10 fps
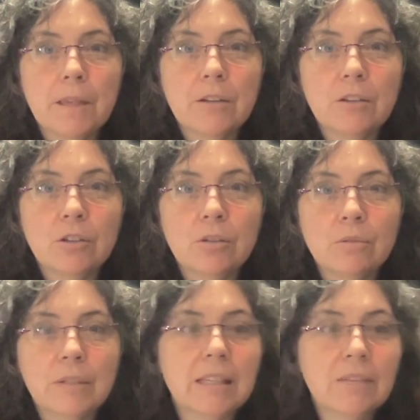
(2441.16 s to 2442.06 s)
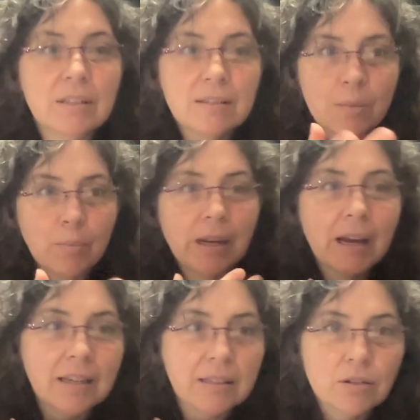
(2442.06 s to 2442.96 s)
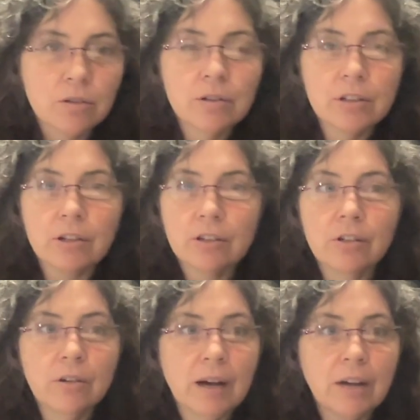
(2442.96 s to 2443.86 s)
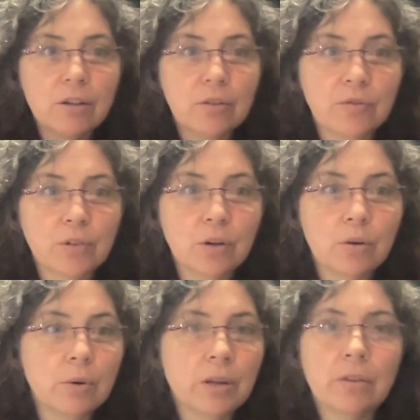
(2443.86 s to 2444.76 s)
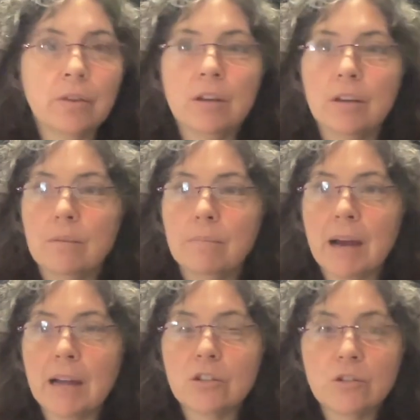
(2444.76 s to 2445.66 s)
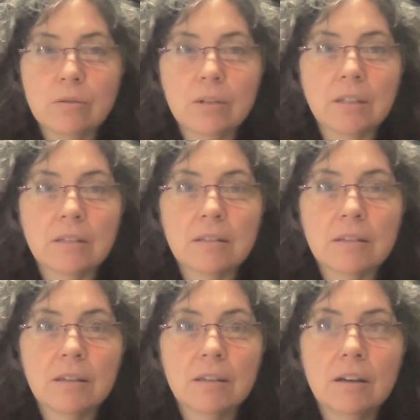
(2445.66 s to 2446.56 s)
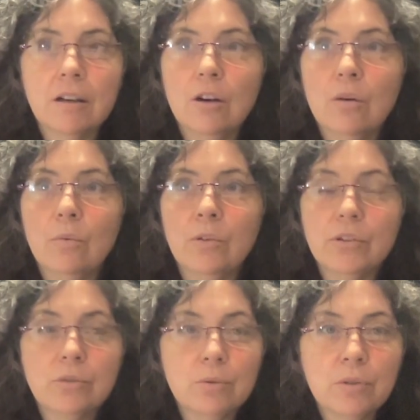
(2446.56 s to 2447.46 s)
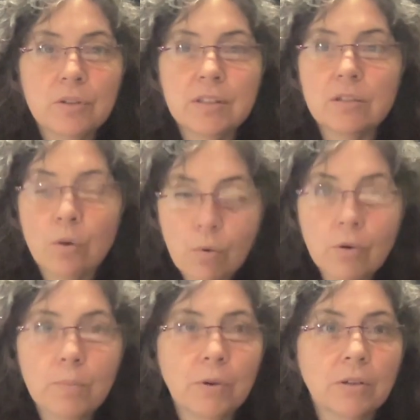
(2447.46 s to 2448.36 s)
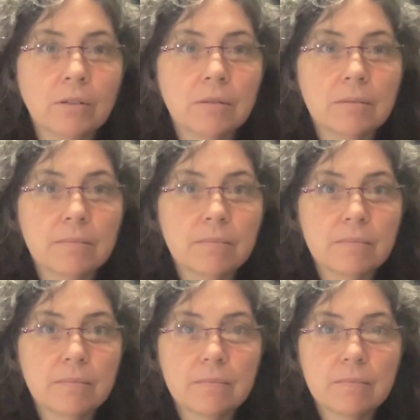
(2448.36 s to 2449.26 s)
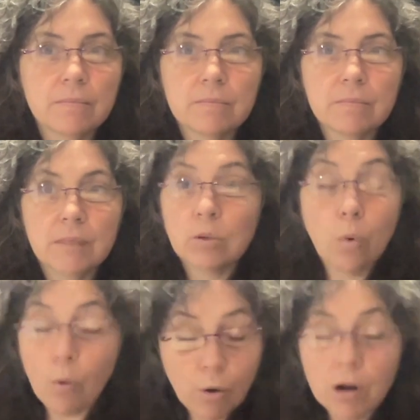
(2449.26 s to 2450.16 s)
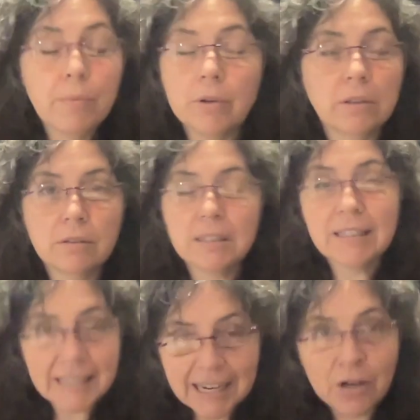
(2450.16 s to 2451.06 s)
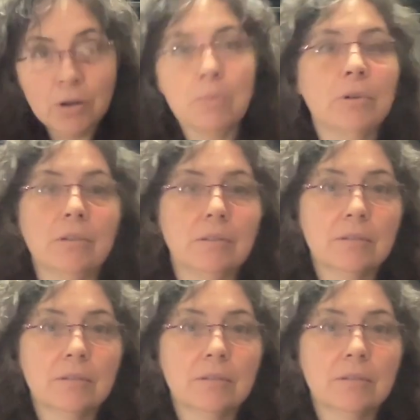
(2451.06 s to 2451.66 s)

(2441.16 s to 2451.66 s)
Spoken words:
like even someone asked earlier, how do you flow with mass shootings? Well, the truth is it's horrible. It's horrible. It's terrible.